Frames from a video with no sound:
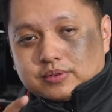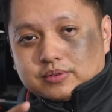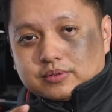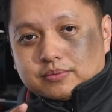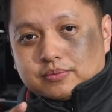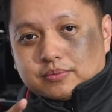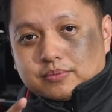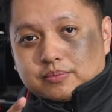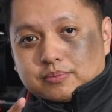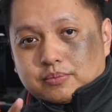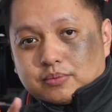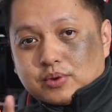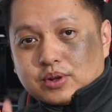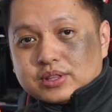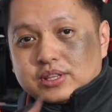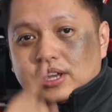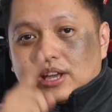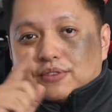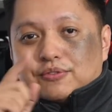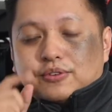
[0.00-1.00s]
one
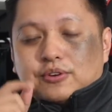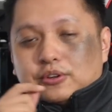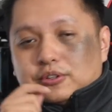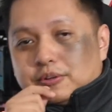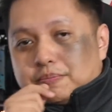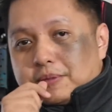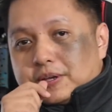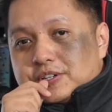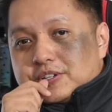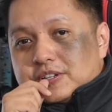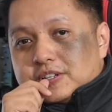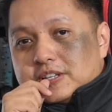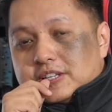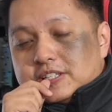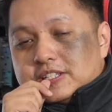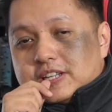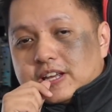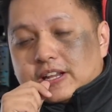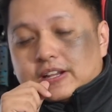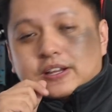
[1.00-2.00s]
thing I forgot to mention
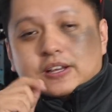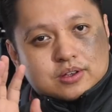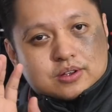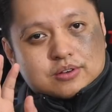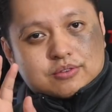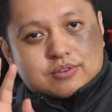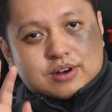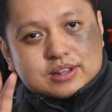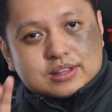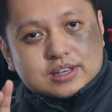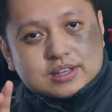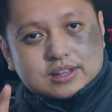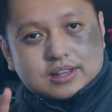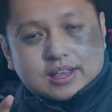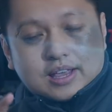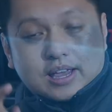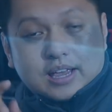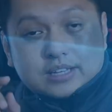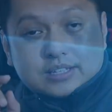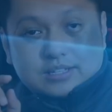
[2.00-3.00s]
is that run it
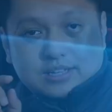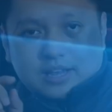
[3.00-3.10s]
as